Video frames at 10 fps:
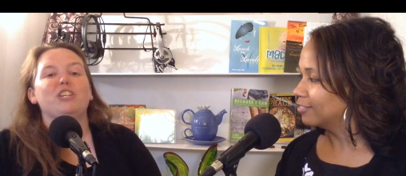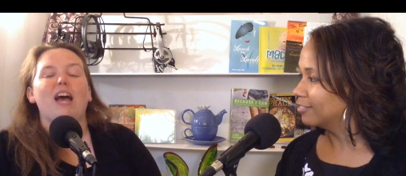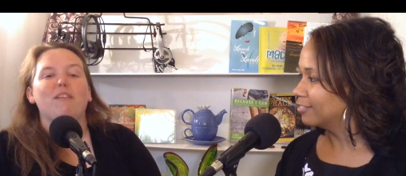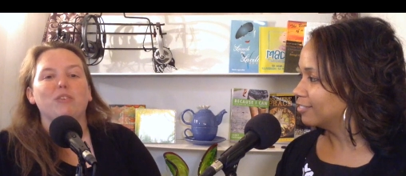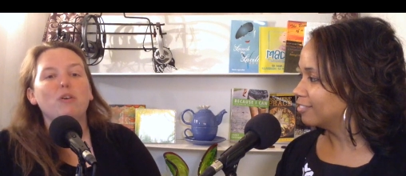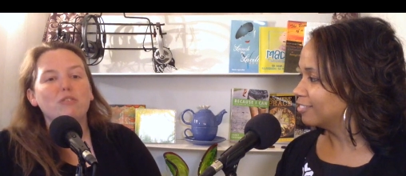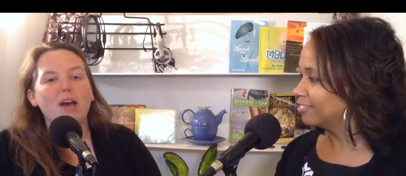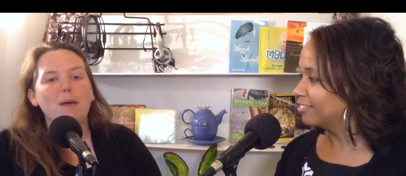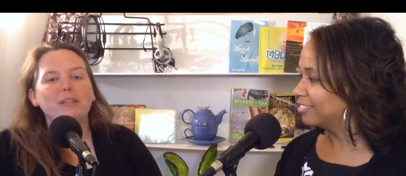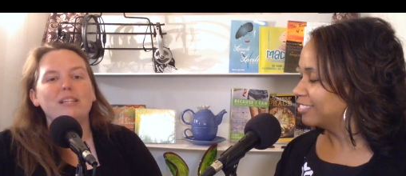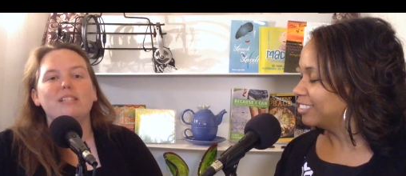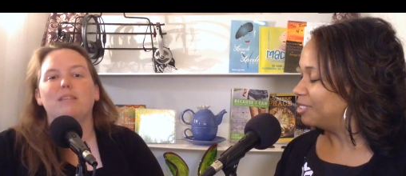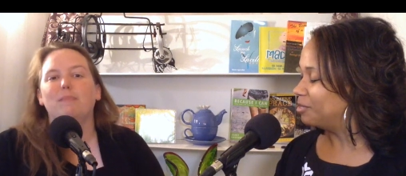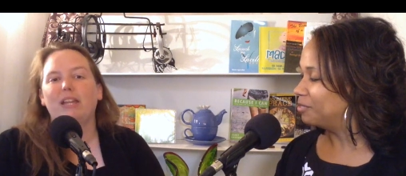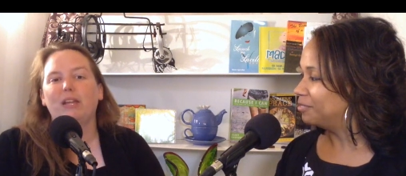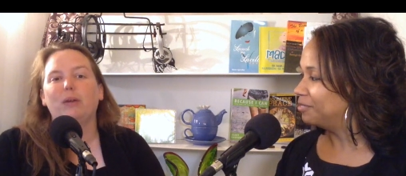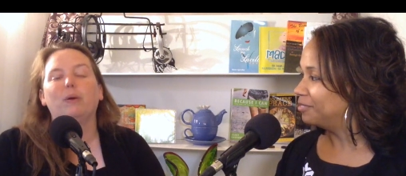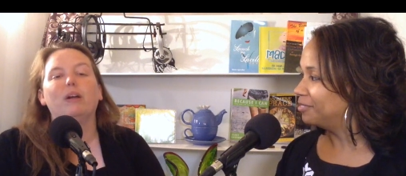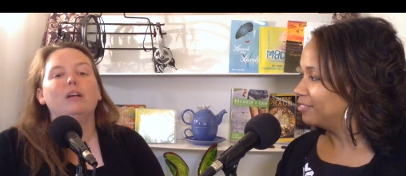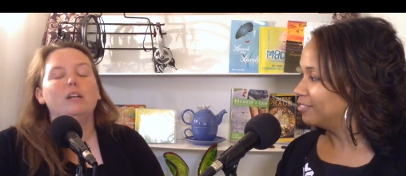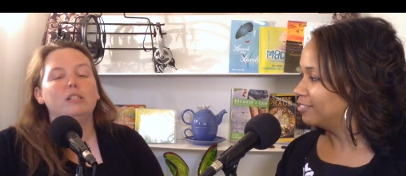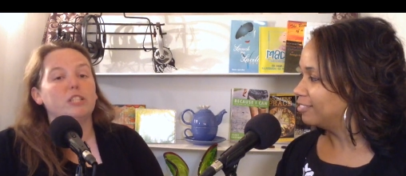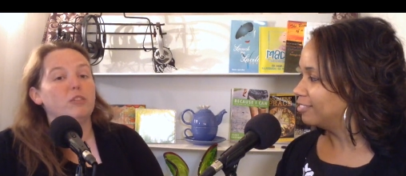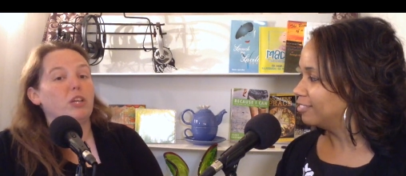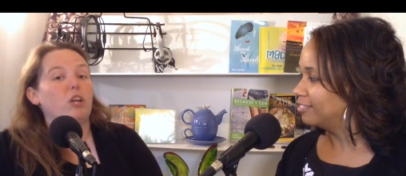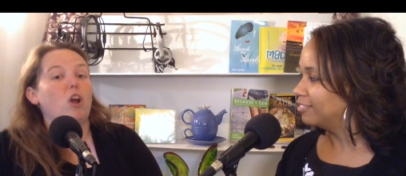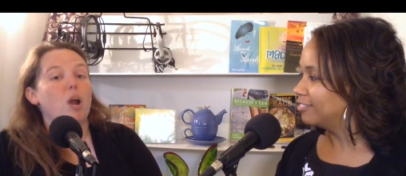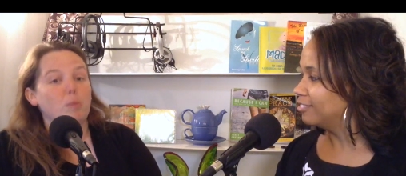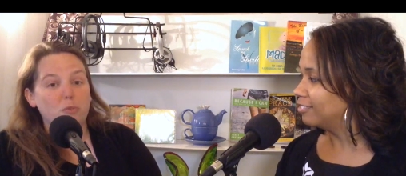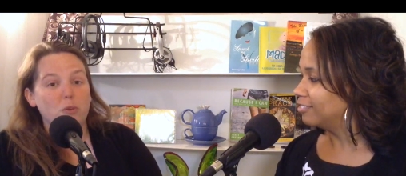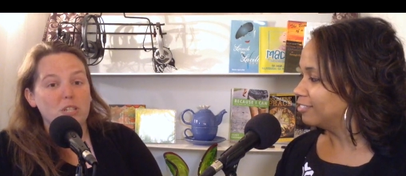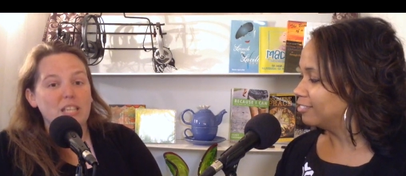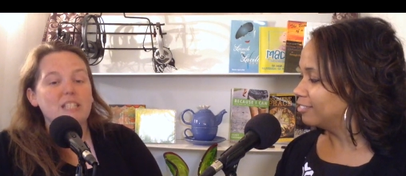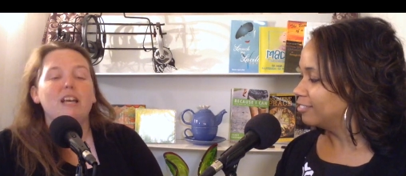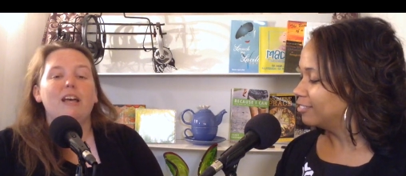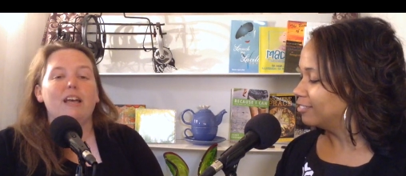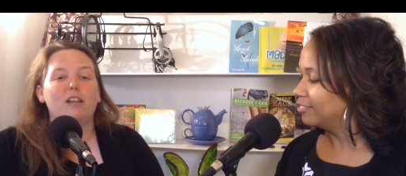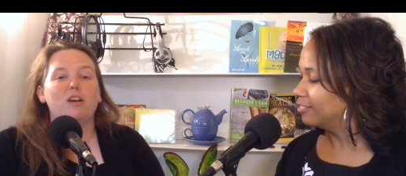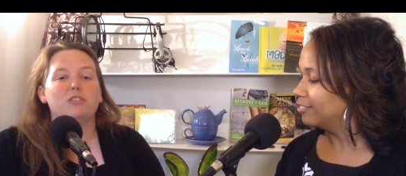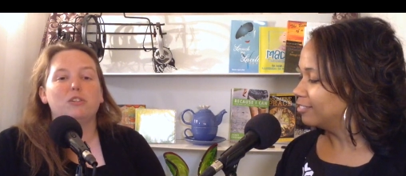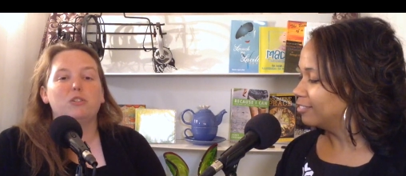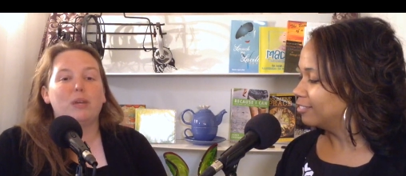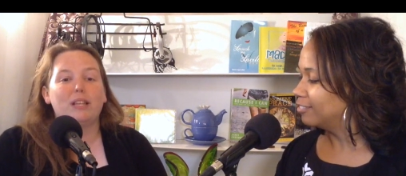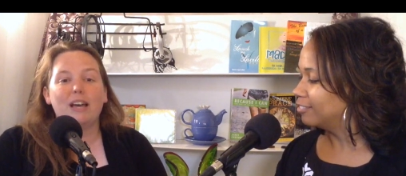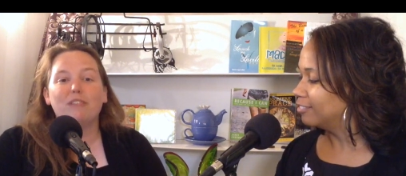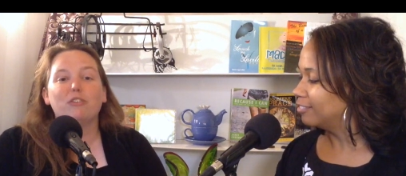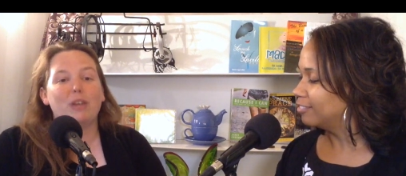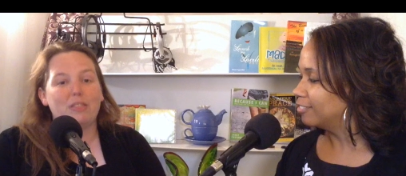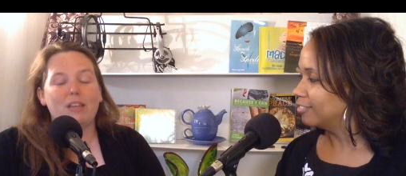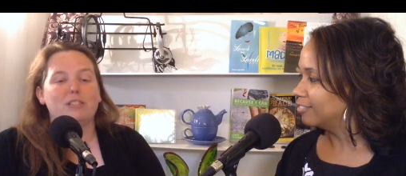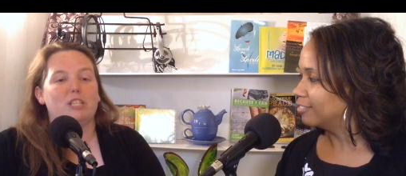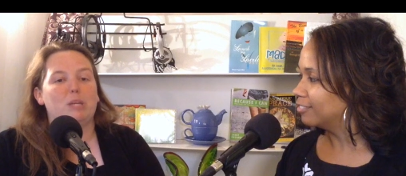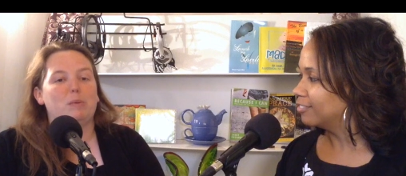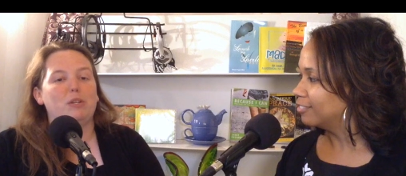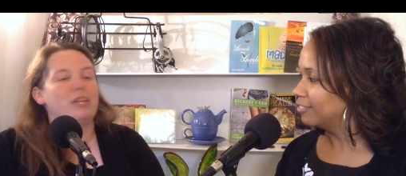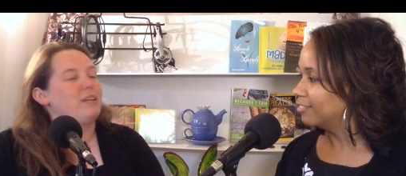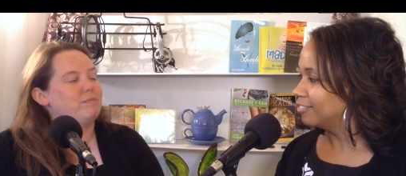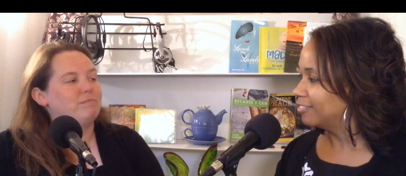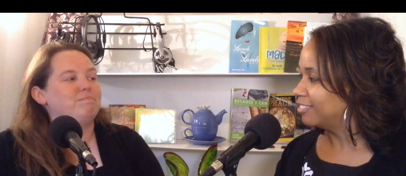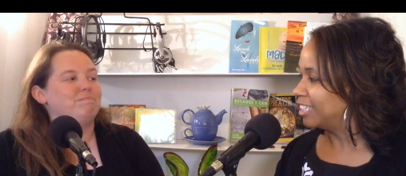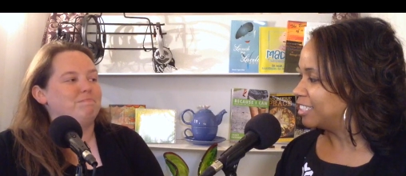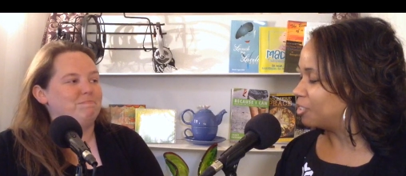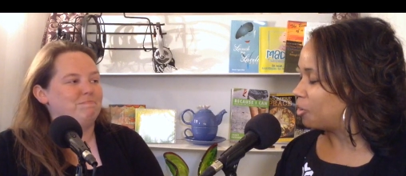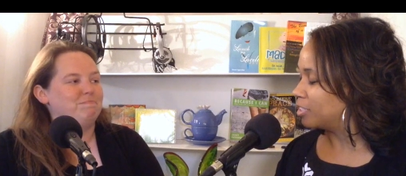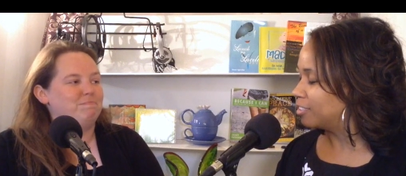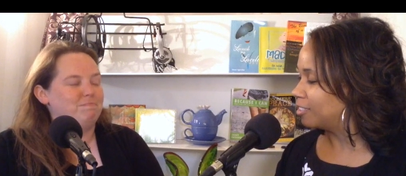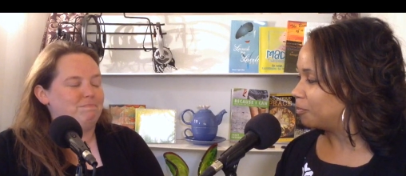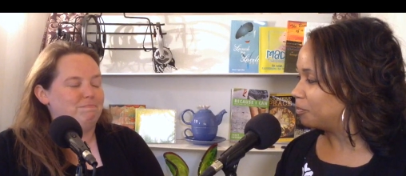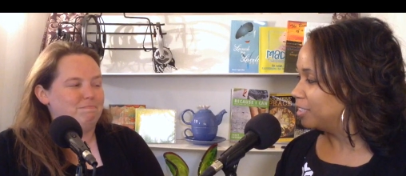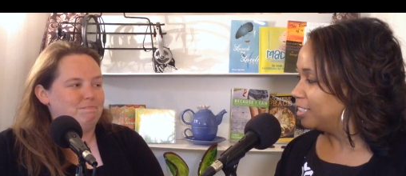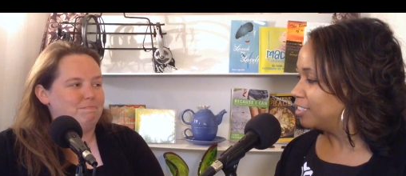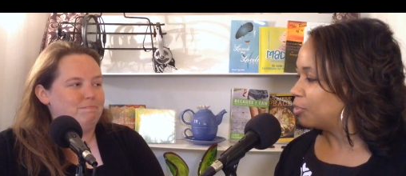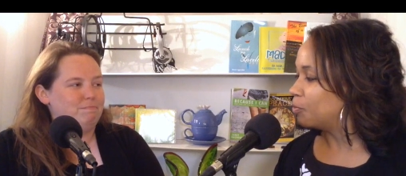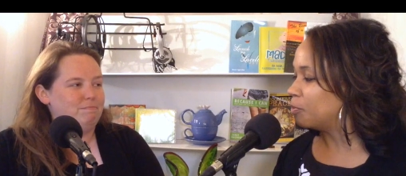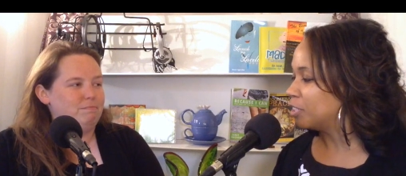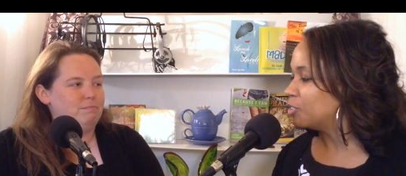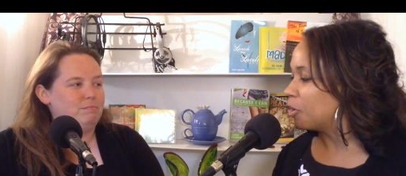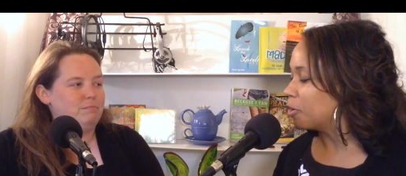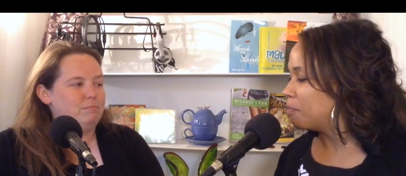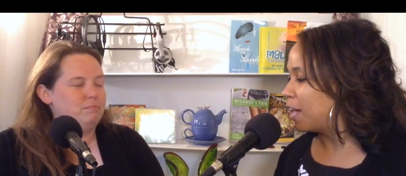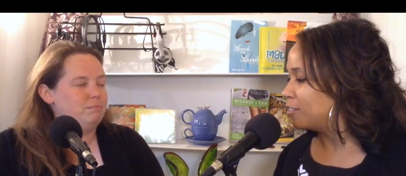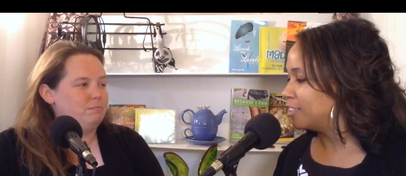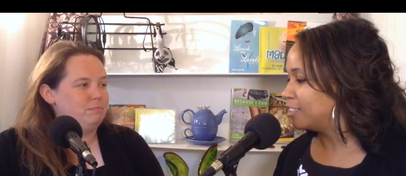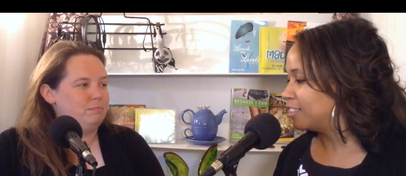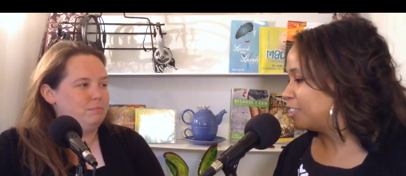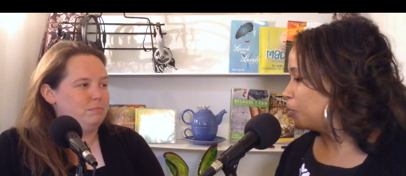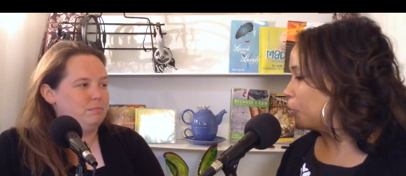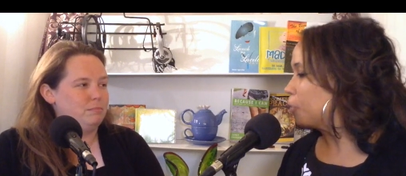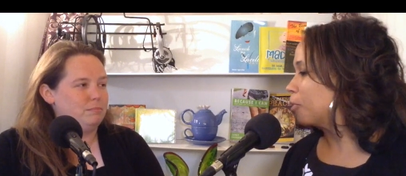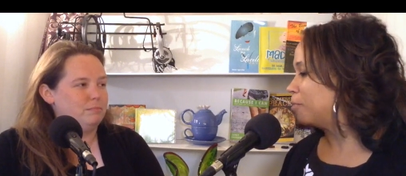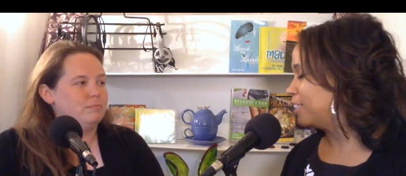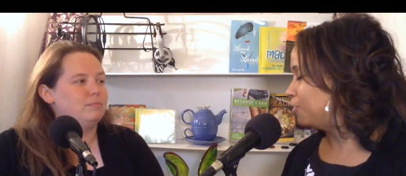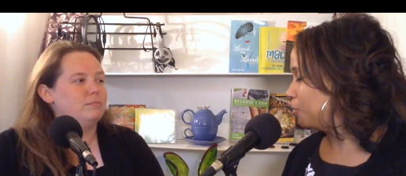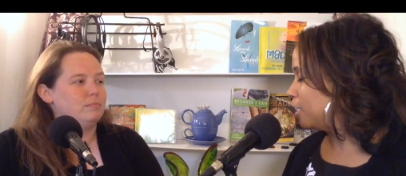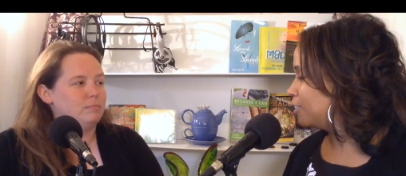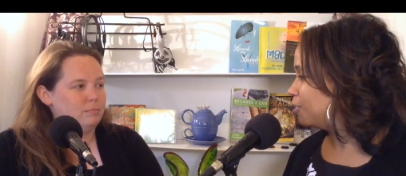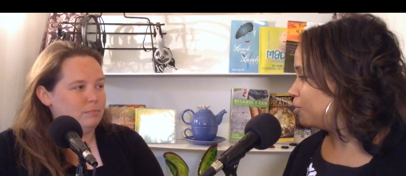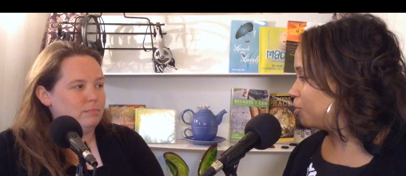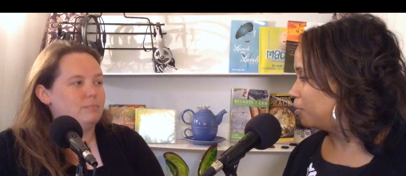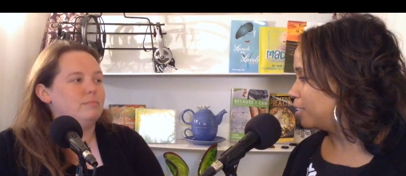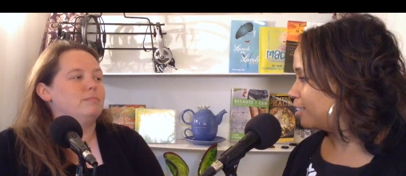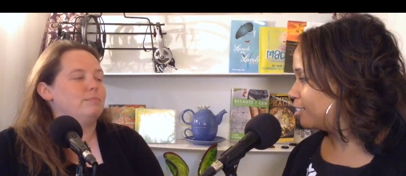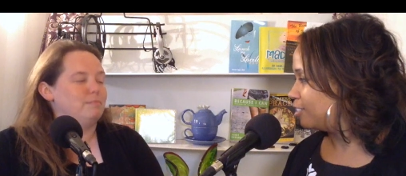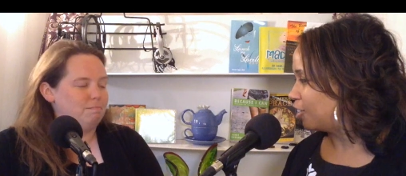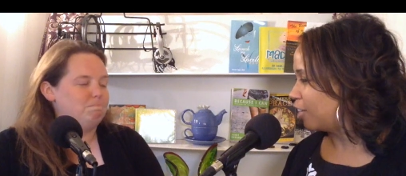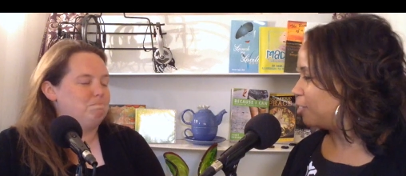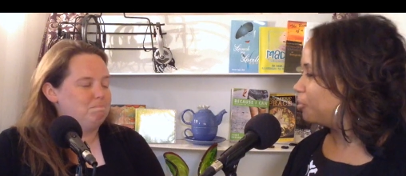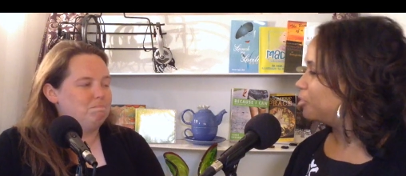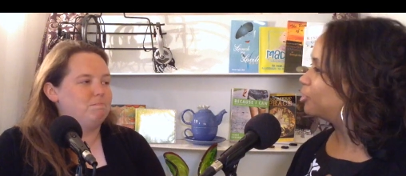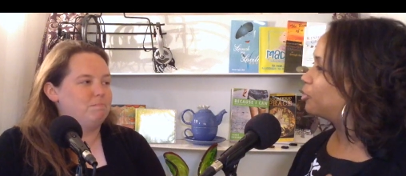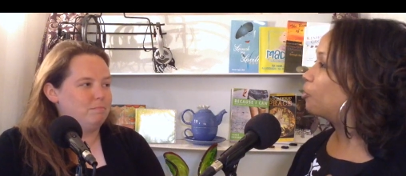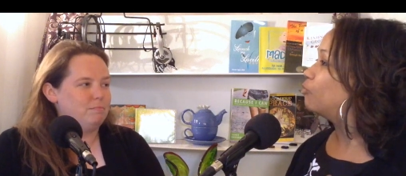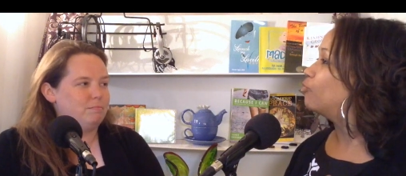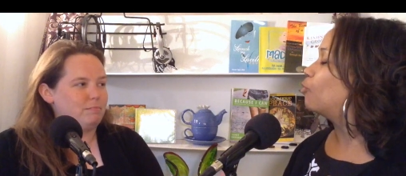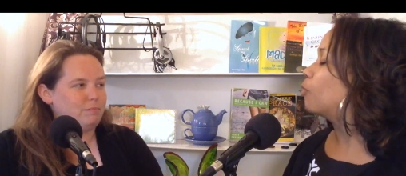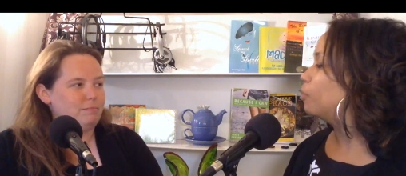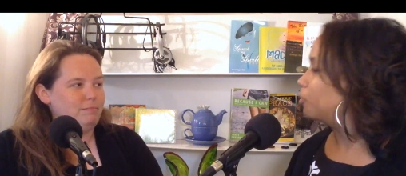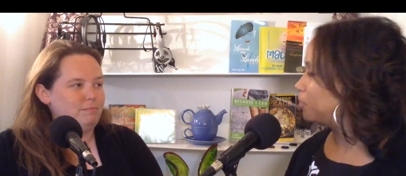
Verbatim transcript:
Speaker 1: and have their own families, and many who are serving in our armed forces and also doing a lot of great things in the community.
Speaker 2: That's awesome. So we want to talk about this this program that you instituted this year. I know there's no formal